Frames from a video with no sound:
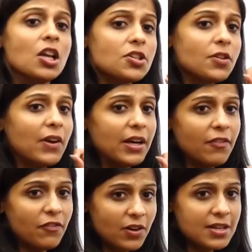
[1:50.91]
So the
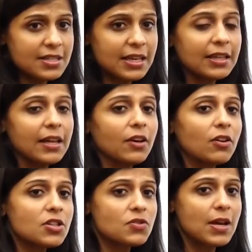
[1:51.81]
very first thing that they're
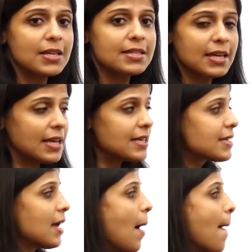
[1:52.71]
going to stress is